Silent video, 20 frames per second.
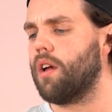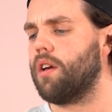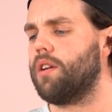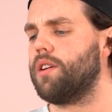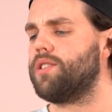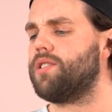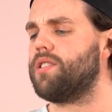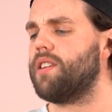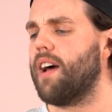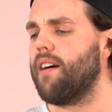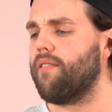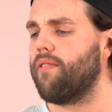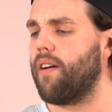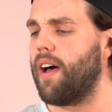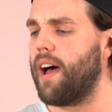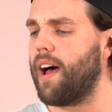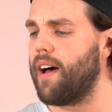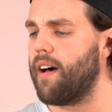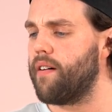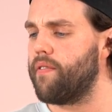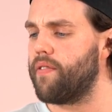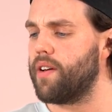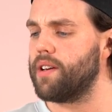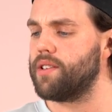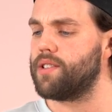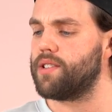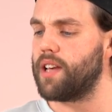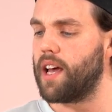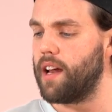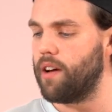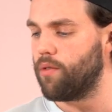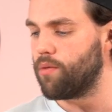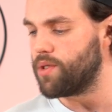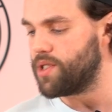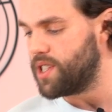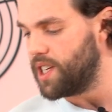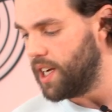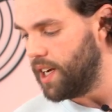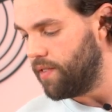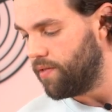does Ceph have send
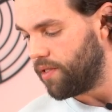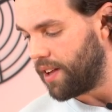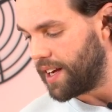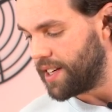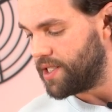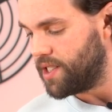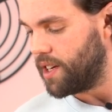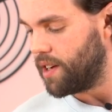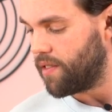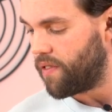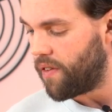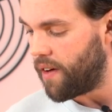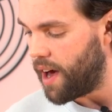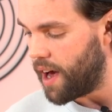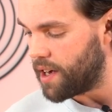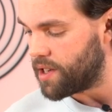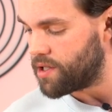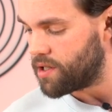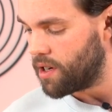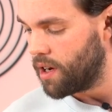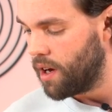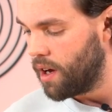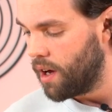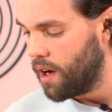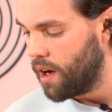receive like ZFS